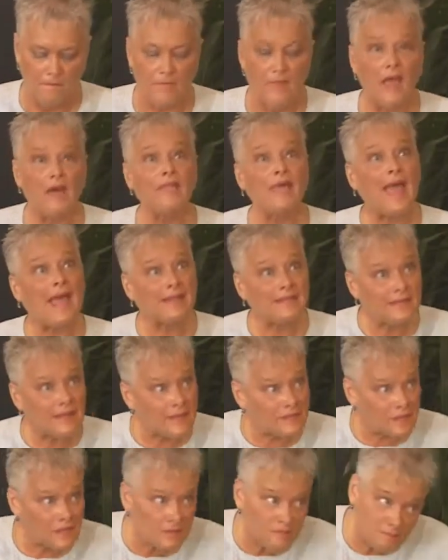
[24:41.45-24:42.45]
Now that
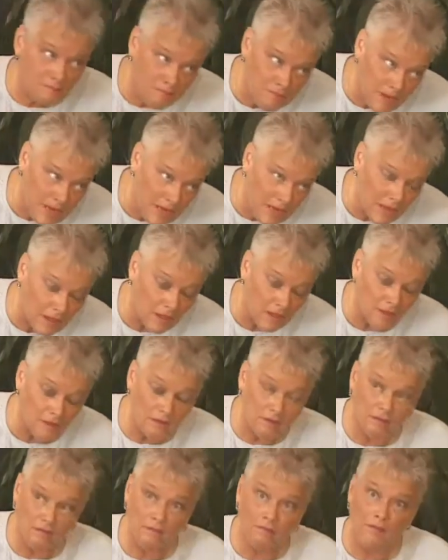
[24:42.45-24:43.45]
doesn't mean,
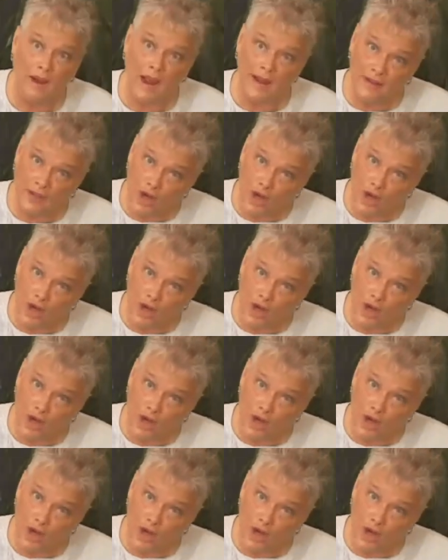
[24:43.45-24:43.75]
by